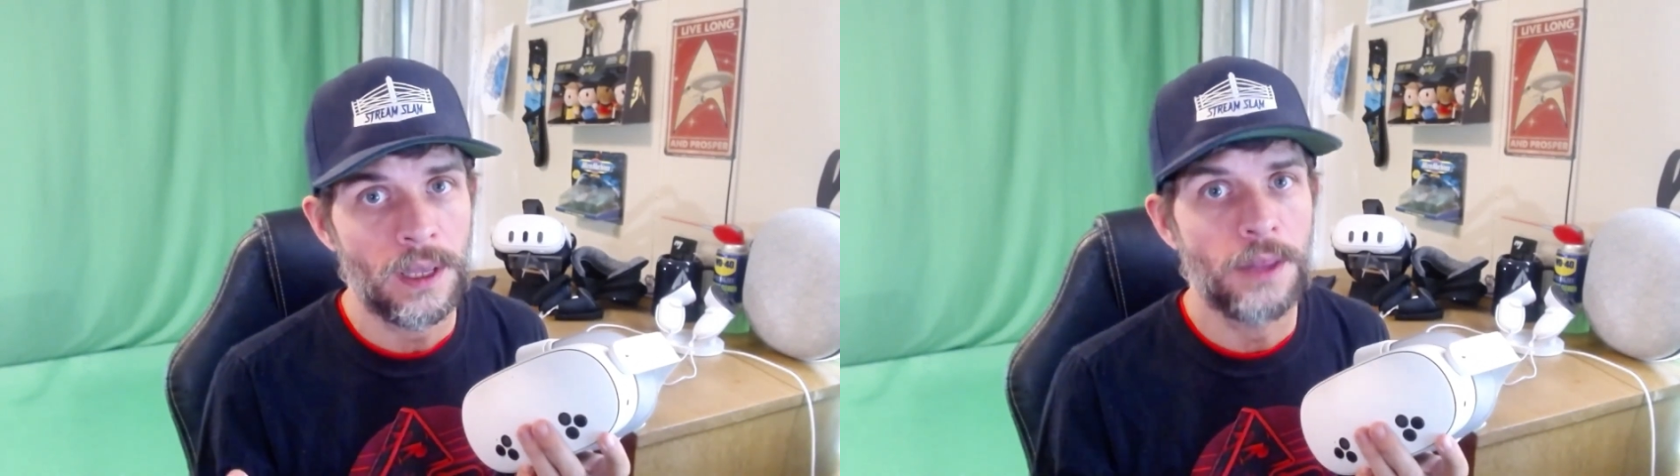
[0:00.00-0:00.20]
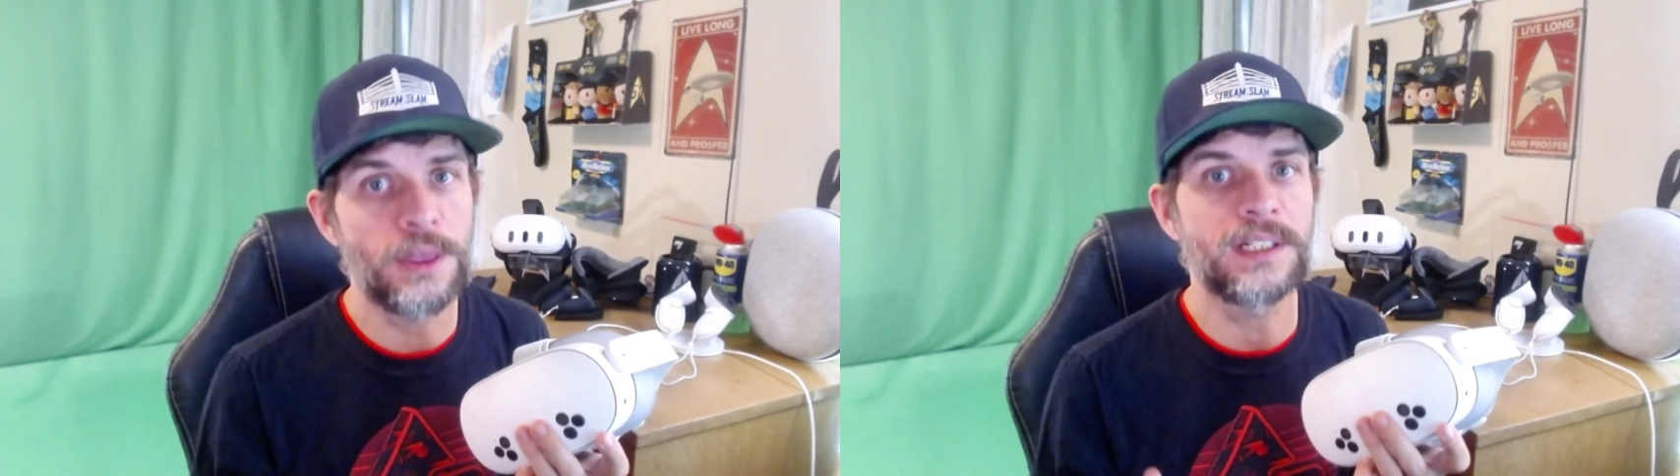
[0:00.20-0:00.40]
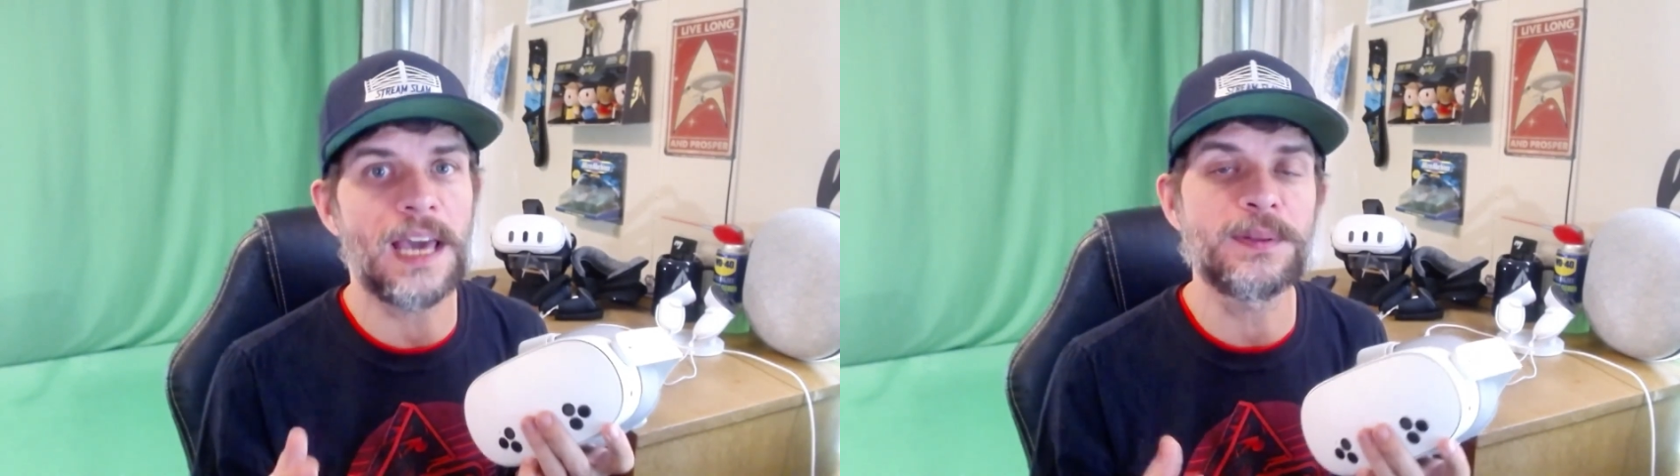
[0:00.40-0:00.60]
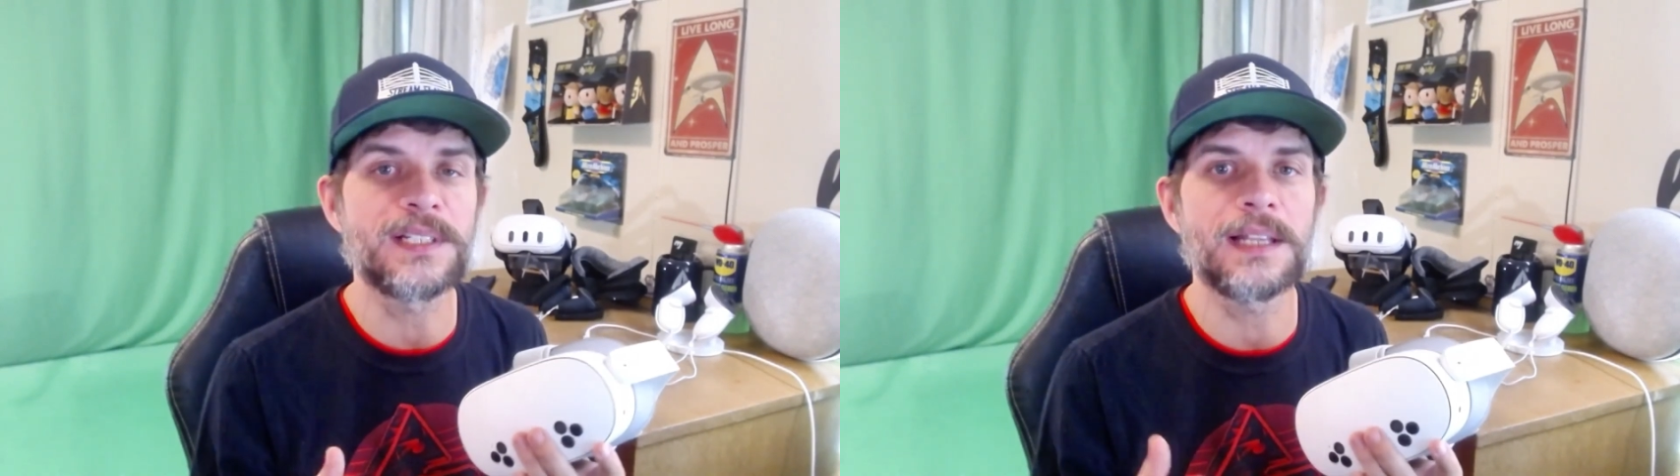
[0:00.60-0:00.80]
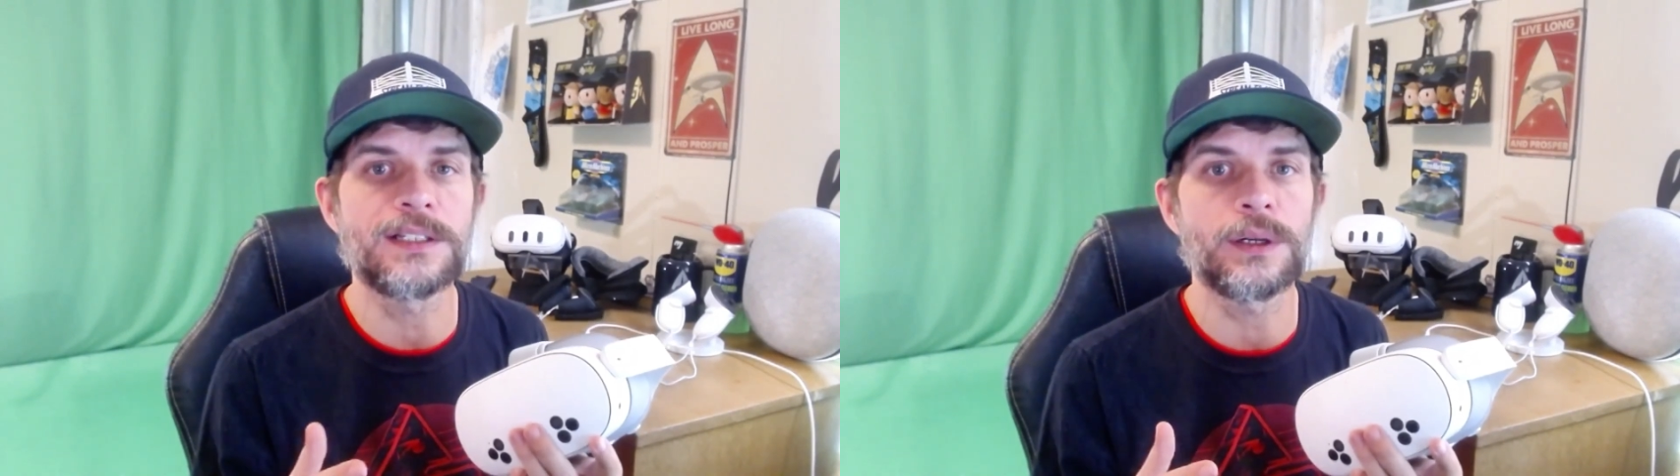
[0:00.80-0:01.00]
the depth
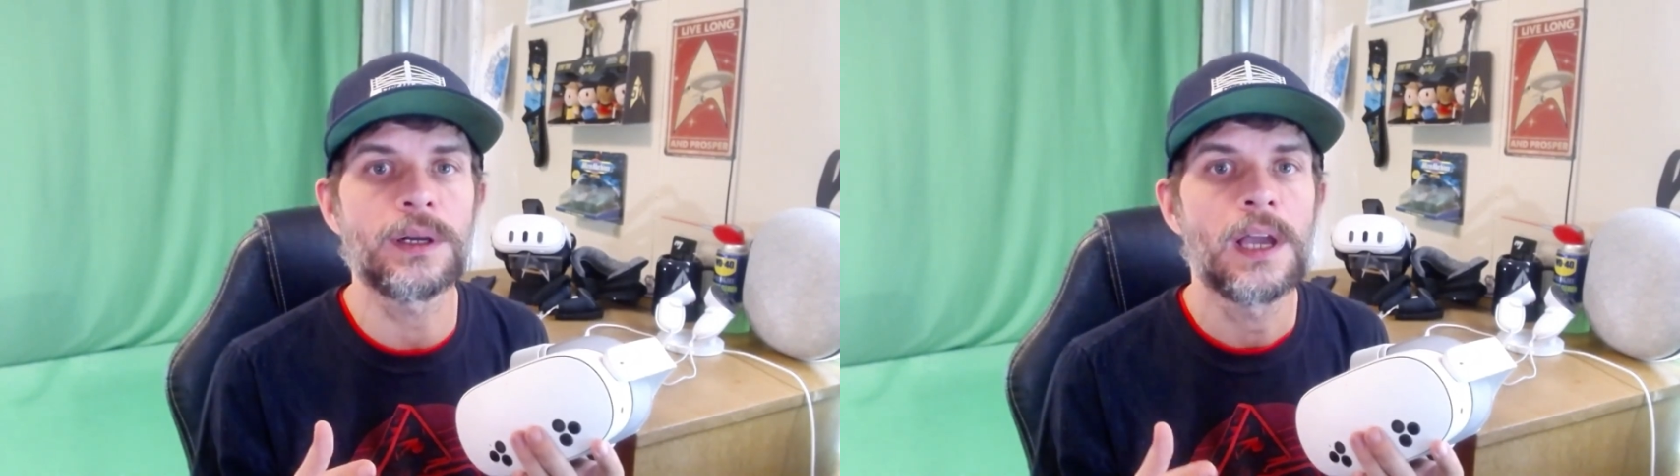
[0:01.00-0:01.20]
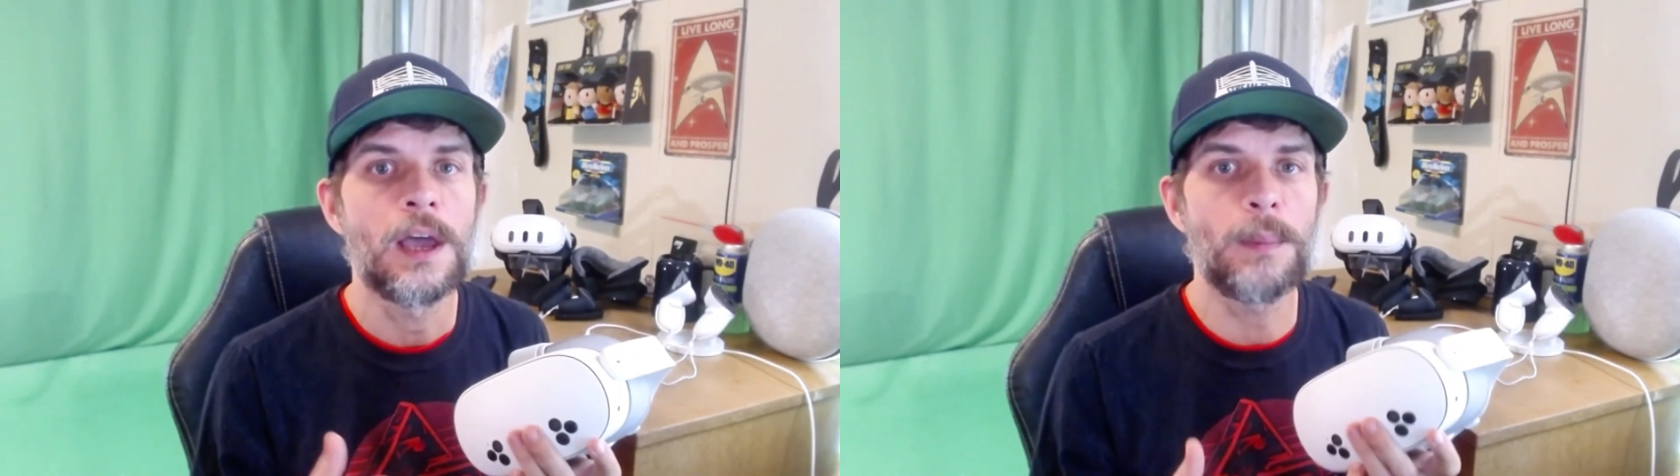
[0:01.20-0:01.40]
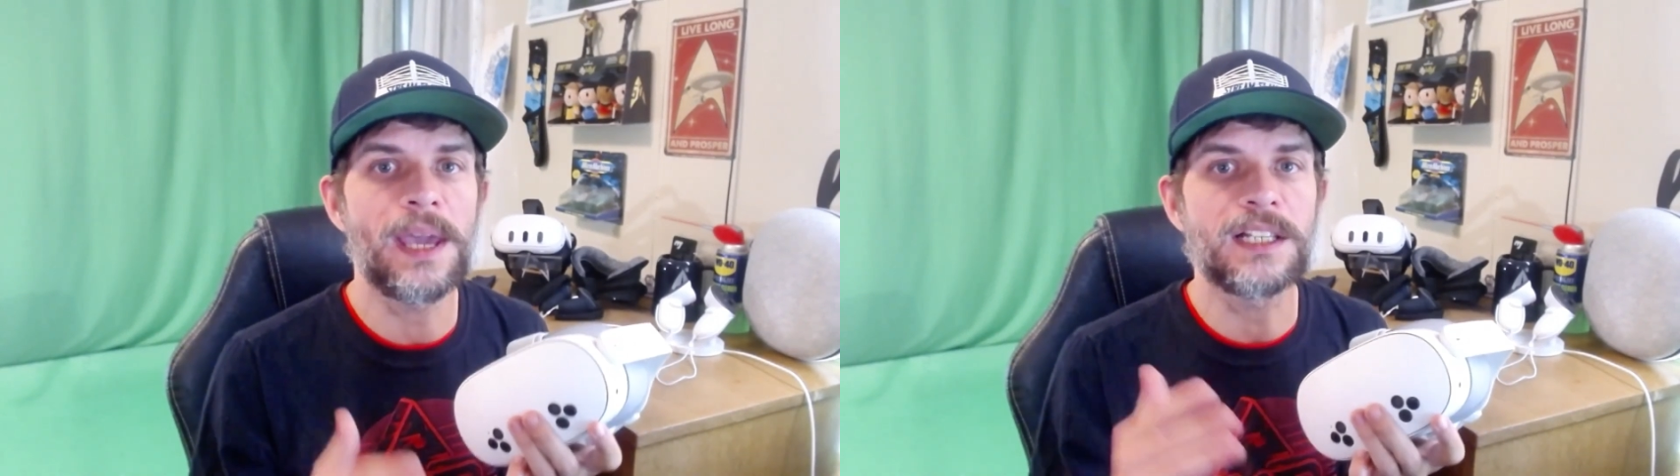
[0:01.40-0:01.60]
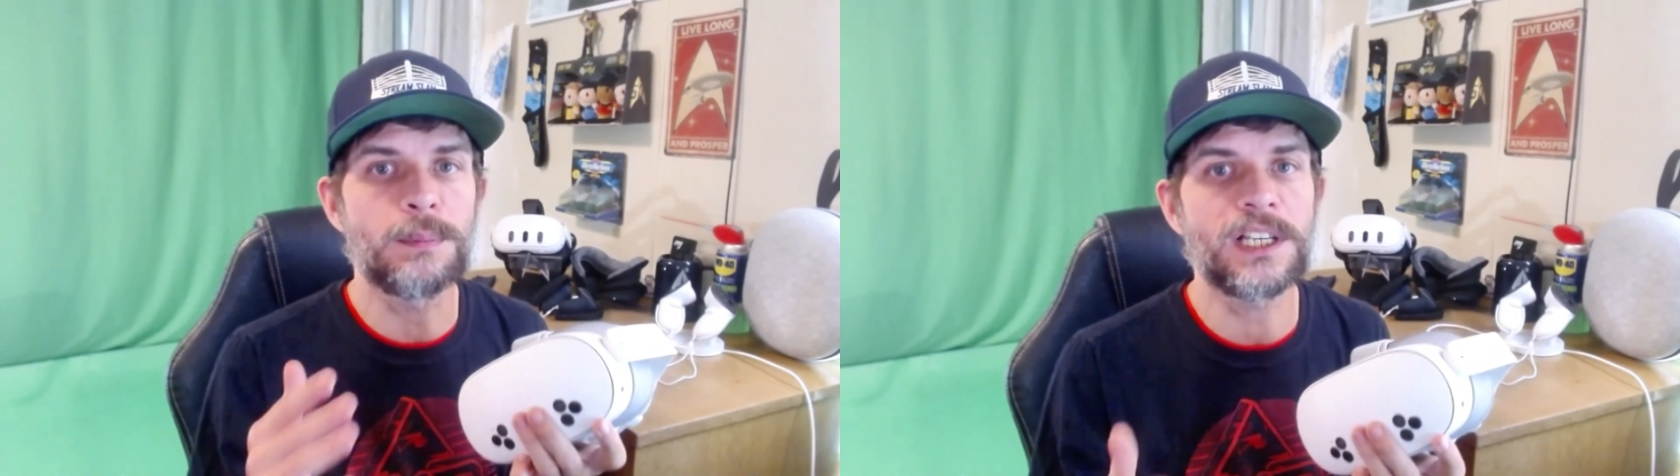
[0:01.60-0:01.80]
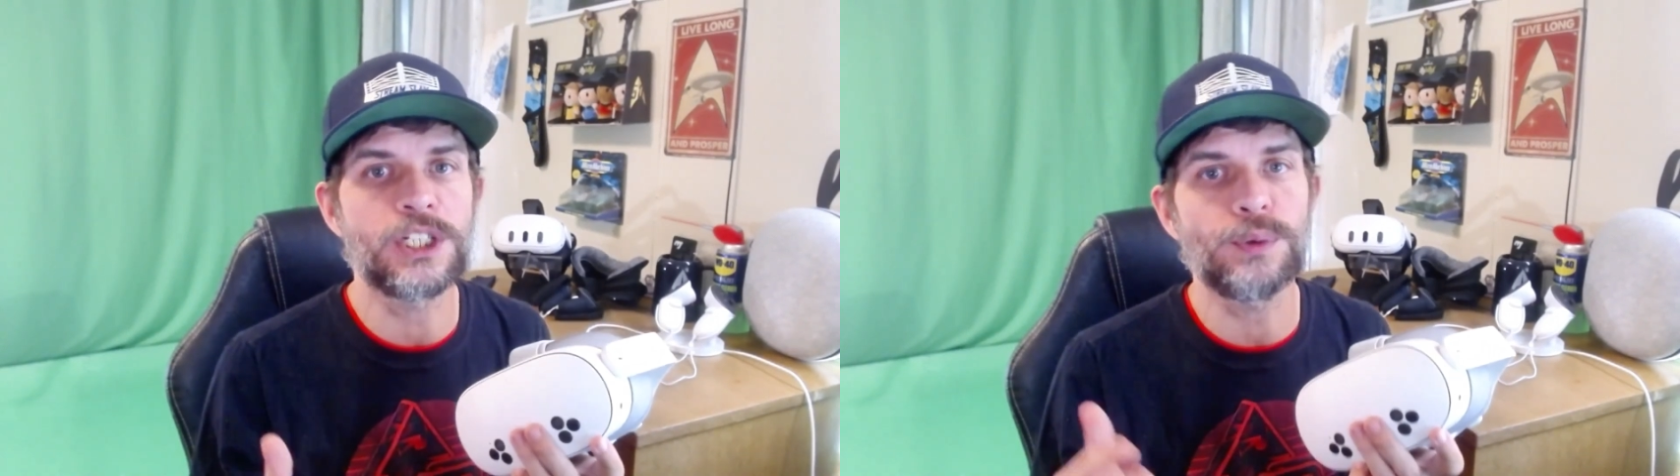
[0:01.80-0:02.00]
sensor makes mixed